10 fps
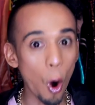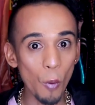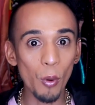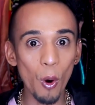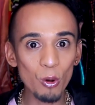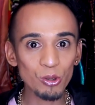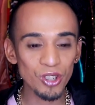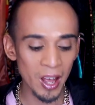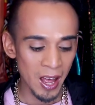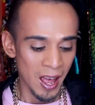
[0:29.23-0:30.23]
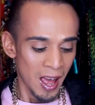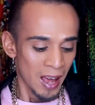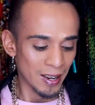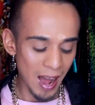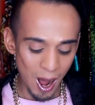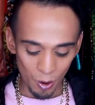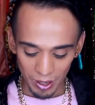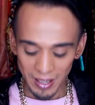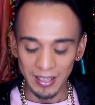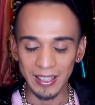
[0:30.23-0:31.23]
Opals. Now,
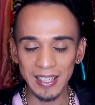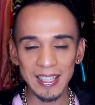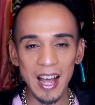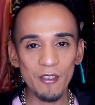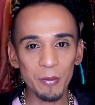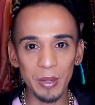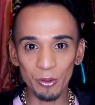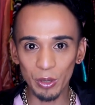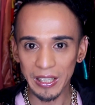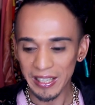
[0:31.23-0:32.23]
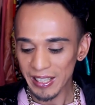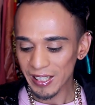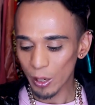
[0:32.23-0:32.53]
these haven't been released.